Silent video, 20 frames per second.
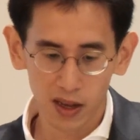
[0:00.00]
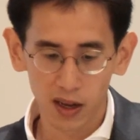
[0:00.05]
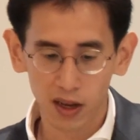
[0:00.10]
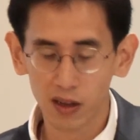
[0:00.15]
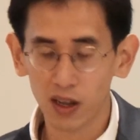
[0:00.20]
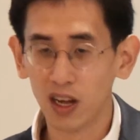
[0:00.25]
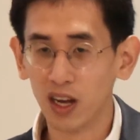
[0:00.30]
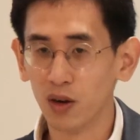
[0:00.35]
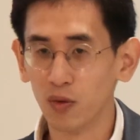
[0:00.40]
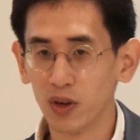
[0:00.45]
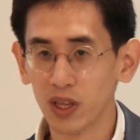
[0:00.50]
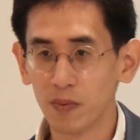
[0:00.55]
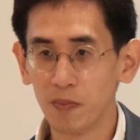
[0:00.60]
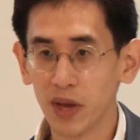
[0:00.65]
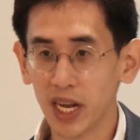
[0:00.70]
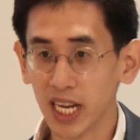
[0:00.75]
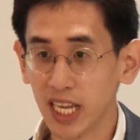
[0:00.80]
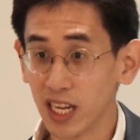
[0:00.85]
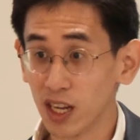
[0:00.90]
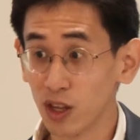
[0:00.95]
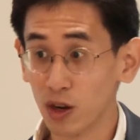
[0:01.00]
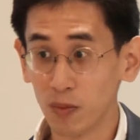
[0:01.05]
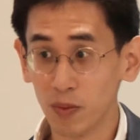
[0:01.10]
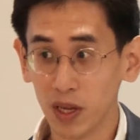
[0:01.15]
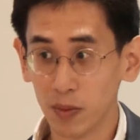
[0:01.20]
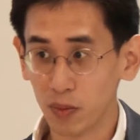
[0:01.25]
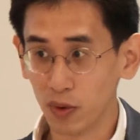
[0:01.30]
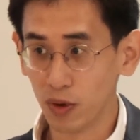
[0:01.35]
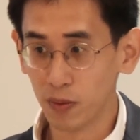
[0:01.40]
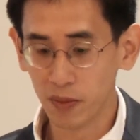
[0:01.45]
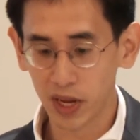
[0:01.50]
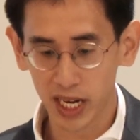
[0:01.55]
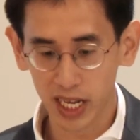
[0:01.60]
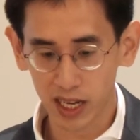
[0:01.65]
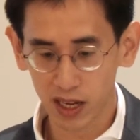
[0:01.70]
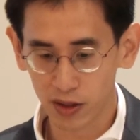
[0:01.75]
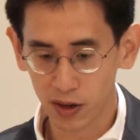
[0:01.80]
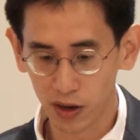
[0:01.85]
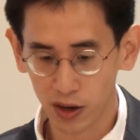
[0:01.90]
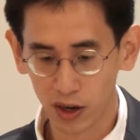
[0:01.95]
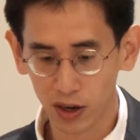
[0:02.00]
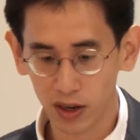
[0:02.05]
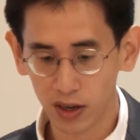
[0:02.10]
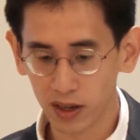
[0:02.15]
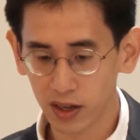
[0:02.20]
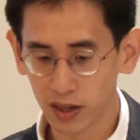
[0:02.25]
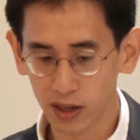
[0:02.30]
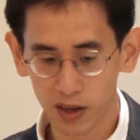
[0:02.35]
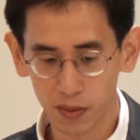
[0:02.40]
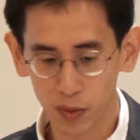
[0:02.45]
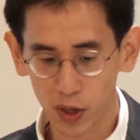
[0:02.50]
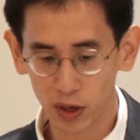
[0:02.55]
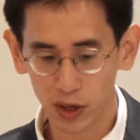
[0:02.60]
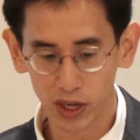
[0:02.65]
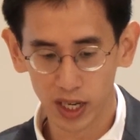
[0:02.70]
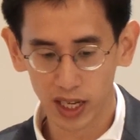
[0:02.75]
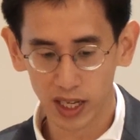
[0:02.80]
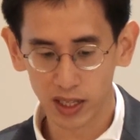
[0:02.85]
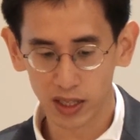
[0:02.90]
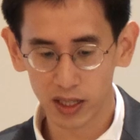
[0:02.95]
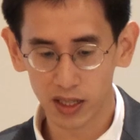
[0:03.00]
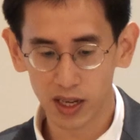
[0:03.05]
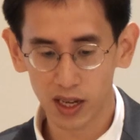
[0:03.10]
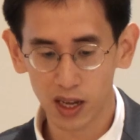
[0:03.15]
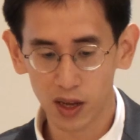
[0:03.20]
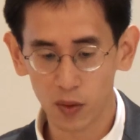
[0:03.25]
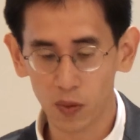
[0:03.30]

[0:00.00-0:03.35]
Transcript: along with many other people, many other communities,